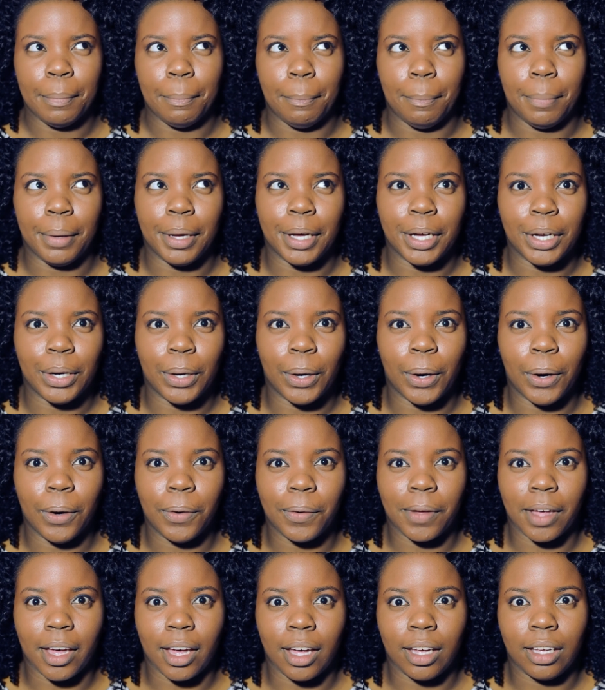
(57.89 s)
But
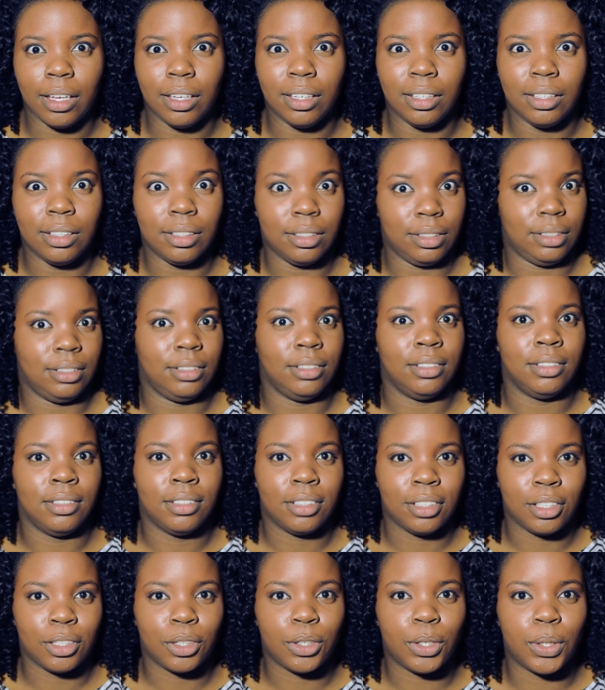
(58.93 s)
okay,
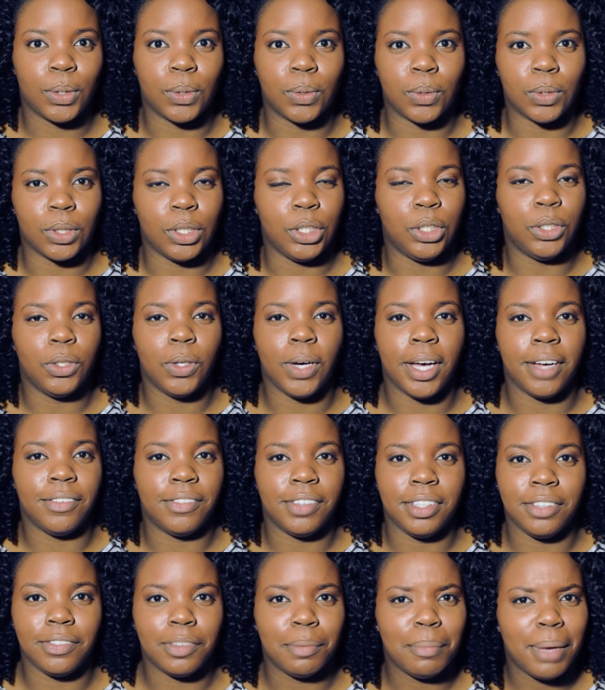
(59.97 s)
cool. You
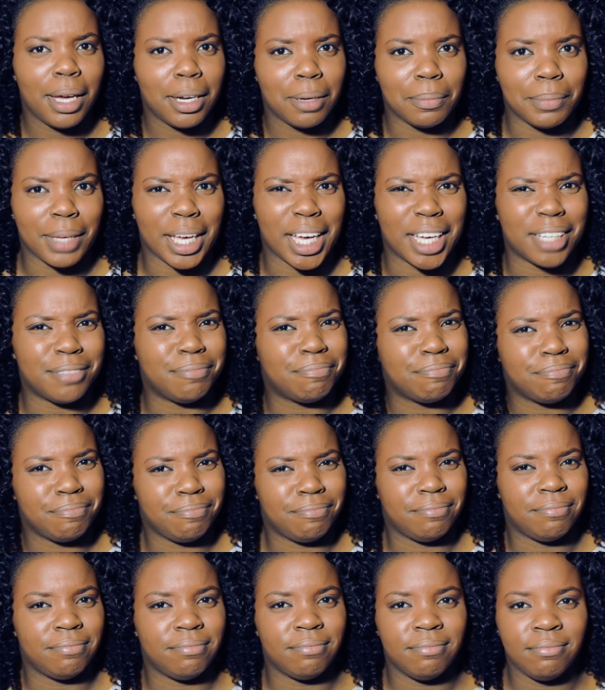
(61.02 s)
haven't even met him yet.
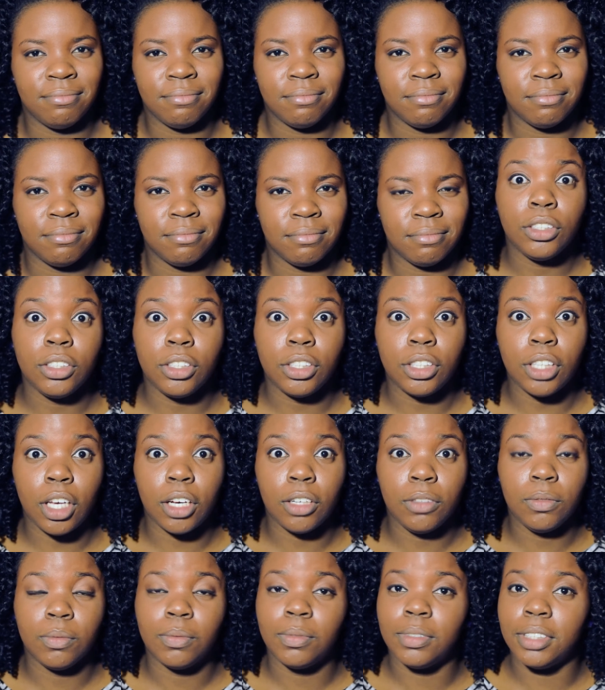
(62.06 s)

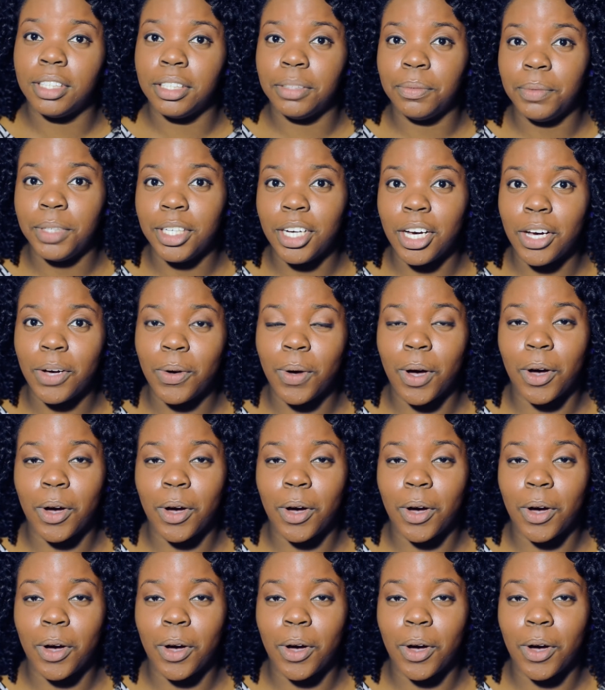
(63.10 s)
So then we go